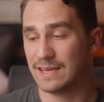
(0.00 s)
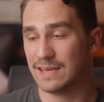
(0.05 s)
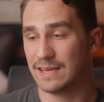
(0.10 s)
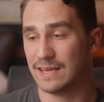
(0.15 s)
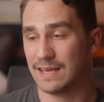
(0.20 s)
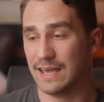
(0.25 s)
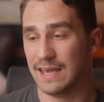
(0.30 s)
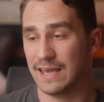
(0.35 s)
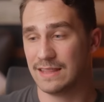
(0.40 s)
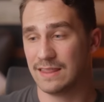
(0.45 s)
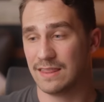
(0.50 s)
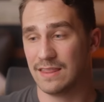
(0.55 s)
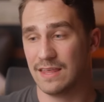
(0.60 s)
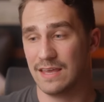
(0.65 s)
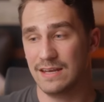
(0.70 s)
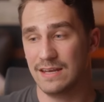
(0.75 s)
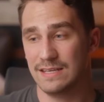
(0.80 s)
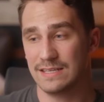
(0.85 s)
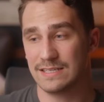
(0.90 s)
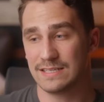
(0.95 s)
it
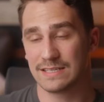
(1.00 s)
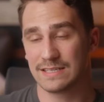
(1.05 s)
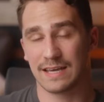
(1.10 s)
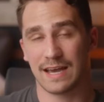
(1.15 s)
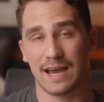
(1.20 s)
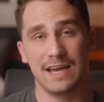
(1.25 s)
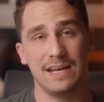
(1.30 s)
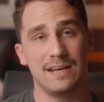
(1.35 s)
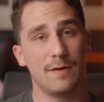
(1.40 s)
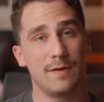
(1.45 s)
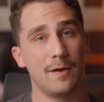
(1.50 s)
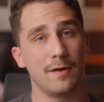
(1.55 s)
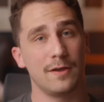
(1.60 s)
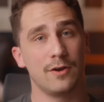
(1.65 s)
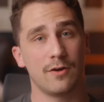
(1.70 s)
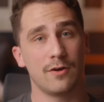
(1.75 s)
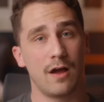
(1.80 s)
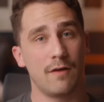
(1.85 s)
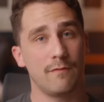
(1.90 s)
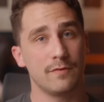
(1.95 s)
then is kind of a,
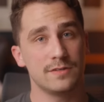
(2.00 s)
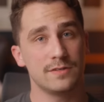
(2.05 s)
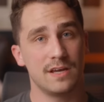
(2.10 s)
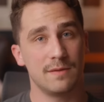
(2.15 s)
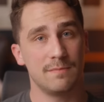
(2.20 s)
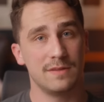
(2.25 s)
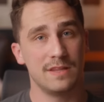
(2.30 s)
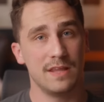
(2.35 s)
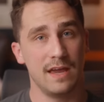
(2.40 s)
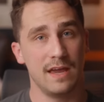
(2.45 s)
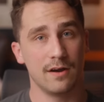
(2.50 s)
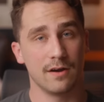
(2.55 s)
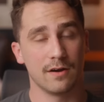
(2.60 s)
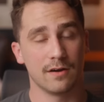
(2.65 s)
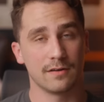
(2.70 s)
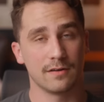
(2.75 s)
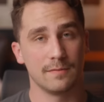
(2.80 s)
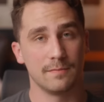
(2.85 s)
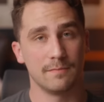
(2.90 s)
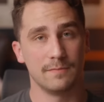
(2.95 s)
your offer is up in the air.
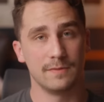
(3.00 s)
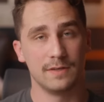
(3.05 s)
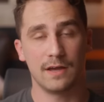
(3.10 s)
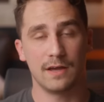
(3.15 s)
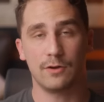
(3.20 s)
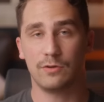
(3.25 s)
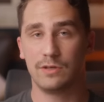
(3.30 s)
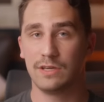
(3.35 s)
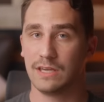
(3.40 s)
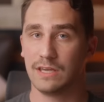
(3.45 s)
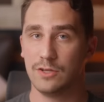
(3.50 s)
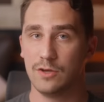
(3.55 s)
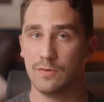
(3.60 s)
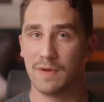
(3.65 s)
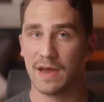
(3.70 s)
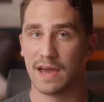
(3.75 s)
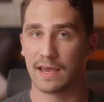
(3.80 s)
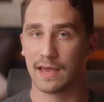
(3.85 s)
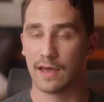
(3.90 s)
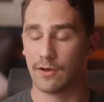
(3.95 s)
Not only can you
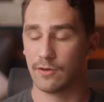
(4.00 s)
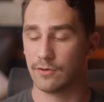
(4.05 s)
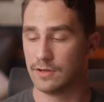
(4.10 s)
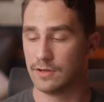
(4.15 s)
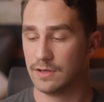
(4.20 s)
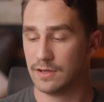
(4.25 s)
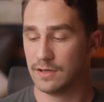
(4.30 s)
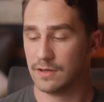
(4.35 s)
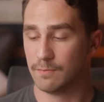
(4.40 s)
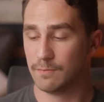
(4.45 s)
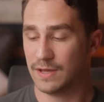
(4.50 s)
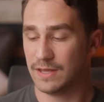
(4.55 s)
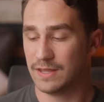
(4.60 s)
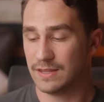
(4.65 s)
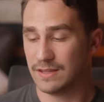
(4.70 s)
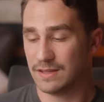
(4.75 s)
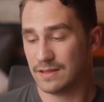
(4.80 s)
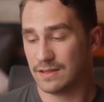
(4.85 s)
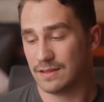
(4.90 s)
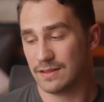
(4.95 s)
back out, but
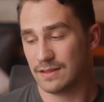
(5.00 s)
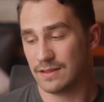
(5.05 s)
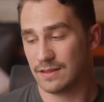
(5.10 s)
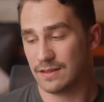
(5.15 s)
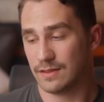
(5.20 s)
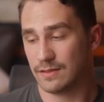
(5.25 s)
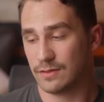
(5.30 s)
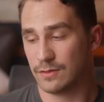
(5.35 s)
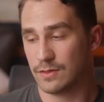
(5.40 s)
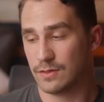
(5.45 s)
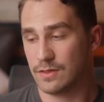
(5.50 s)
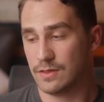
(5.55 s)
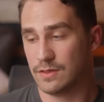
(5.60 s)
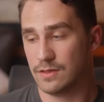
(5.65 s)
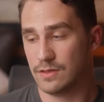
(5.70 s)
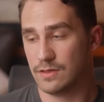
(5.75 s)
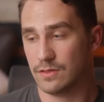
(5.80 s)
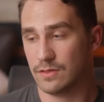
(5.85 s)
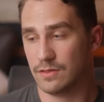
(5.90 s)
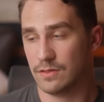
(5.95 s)
th
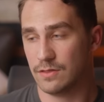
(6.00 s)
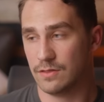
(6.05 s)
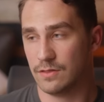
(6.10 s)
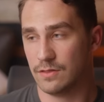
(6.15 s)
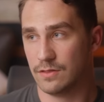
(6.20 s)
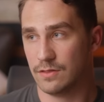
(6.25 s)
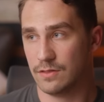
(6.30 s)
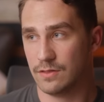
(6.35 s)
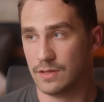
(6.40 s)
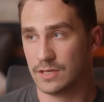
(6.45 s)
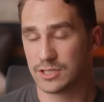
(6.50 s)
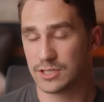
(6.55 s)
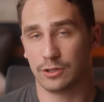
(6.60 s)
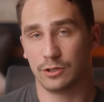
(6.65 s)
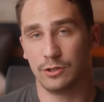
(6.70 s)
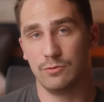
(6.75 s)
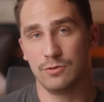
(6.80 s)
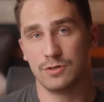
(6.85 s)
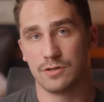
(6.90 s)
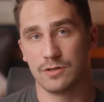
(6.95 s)
the
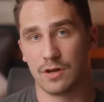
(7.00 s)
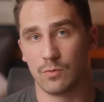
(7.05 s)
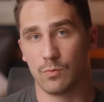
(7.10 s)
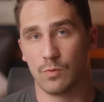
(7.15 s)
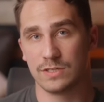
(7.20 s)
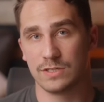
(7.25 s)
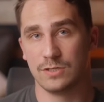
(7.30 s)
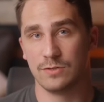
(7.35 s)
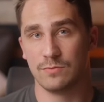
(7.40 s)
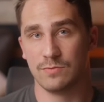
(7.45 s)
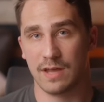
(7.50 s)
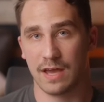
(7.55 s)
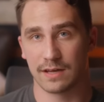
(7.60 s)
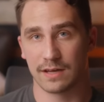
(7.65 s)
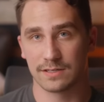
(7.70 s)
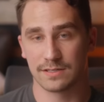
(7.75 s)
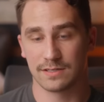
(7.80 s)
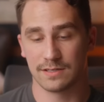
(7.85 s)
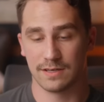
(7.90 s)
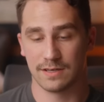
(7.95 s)
solution on what to do
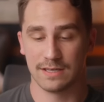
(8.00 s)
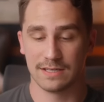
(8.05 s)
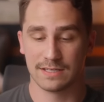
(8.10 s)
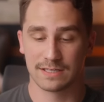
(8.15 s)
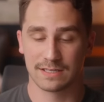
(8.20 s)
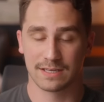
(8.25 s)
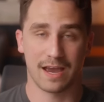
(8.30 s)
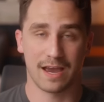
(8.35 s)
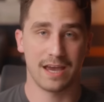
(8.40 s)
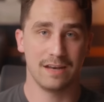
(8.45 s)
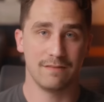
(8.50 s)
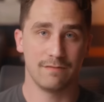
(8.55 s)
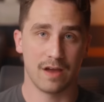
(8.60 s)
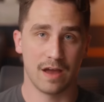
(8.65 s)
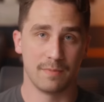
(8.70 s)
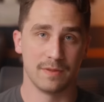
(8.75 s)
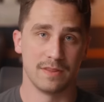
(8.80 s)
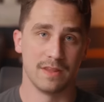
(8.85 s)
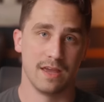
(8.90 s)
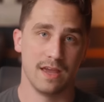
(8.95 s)
next is kind of
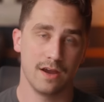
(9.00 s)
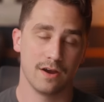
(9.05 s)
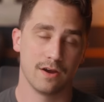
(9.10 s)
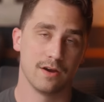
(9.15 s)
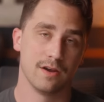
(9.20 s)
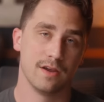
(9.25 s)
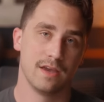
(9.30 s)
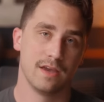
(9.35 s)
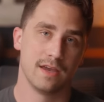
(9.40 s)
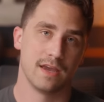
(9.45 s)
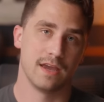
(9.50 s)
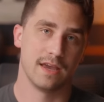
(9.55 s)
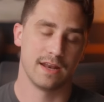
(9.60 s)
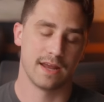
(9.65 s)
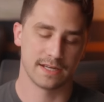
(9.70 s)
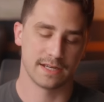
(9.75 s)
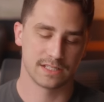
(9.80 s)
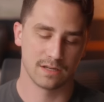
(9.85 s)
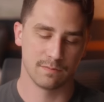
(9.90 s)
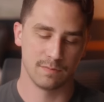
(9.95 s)
up in the air and
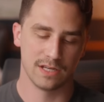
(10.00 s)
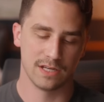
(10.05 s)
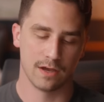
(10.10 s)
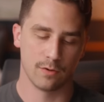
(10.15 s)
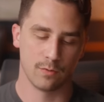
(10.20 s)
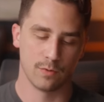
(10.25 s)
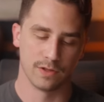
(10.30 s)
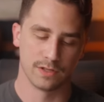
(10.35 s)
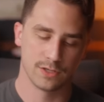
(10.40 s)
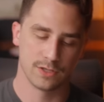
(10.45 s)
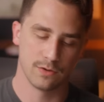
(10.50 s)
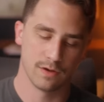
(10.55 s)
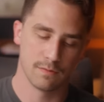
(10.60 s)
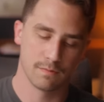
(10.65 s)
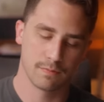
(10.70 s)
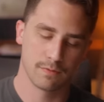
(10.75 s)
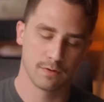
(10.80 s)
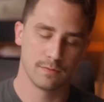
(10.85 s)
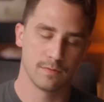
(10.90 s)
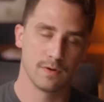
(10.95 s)
has to be dealt with. So it,
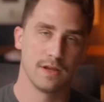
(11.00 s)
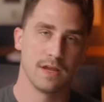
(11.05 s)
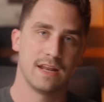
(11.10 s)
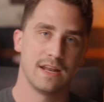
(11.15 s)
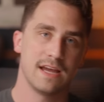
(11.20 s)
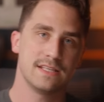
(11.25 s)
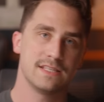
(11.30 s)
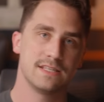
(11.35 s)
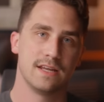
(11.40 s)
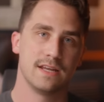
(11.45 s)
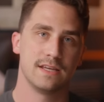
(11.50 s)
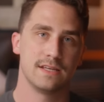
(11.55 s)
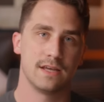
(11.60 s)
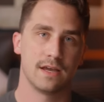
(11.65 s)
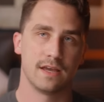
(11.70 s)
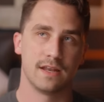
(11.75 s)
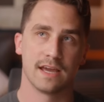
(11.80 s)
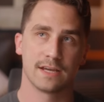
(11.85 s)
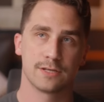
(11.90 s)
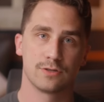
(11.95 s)
it adds an,
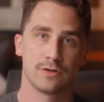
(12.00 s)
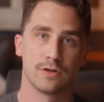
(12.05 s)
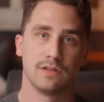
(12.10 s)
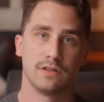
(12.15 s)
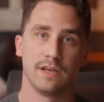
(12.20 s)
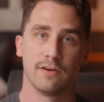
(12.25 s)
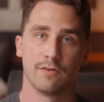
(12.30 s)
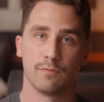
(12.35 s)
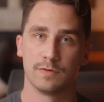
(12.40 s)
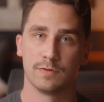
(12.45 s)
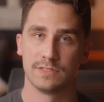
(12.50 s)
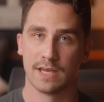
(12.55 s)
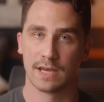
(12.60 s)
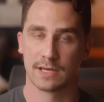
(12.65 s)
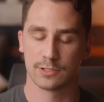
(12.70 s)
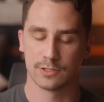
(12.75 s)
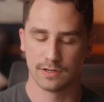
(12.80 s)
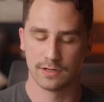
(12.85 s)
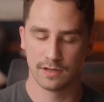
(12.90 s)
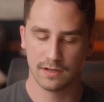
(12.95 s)
an extra layer of
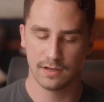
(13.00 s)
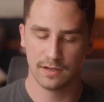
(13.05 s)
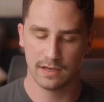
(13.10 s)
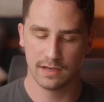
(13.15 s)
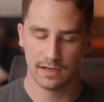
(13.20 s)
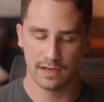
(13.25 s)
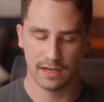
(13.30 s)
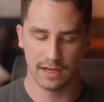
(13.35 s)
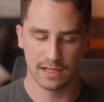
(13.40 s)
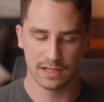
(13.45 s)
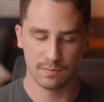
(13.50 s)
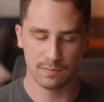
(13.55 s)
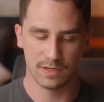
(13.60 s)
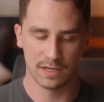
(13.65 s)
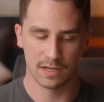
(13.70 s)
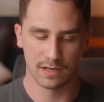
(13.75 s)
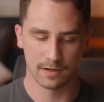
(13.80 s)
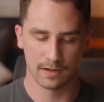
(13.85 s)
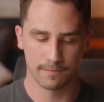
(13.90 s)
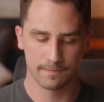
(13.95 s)
protection in the
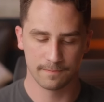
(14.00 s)
beginning.